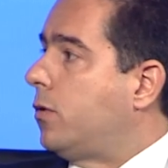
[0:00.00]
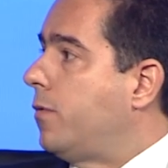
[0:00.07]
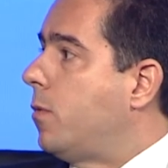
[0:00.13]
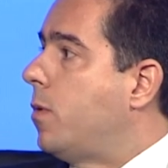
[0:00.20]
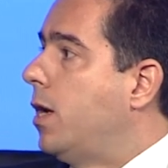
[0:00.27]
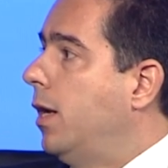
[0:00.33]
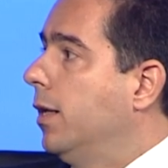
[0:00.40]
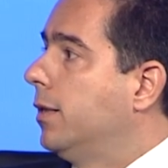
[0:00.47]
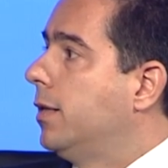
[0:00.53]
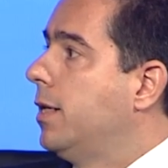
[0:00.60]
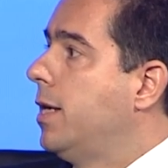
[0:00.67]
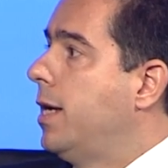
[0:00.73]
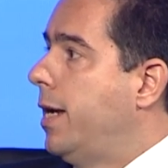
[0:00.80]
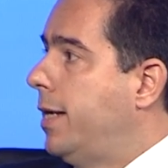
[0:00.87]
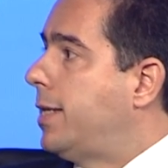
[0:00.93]
of the world.
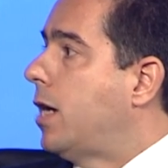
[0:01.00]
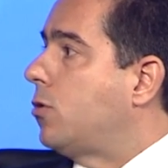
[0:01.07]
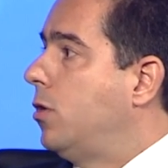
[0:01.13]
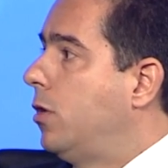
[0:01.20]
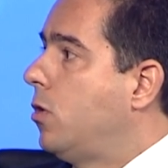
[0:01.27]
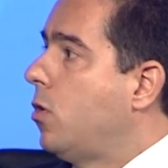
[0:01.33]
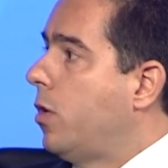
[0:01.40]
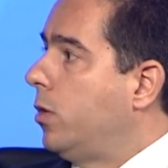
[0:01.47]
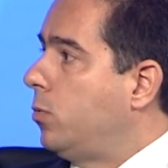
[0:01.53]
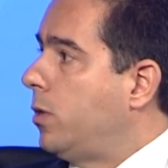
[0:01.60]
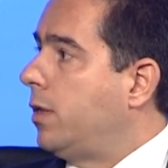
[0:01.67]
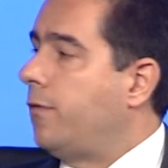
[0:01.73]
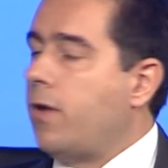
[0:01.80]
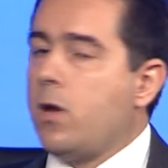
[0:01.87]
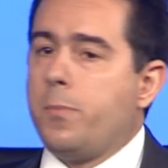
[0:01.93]
It's actually going to
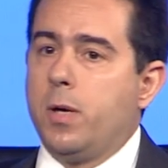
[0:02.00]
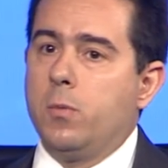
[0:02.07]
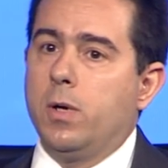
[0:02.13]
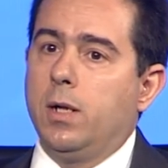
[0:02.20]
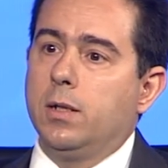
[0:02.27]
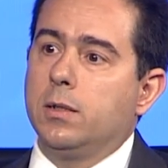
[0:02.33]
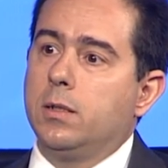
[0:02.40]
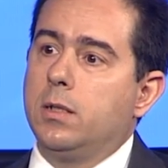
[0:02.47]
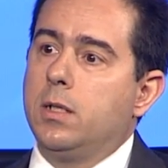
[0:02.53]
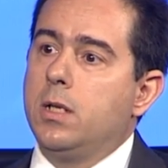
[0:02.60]
the developing world.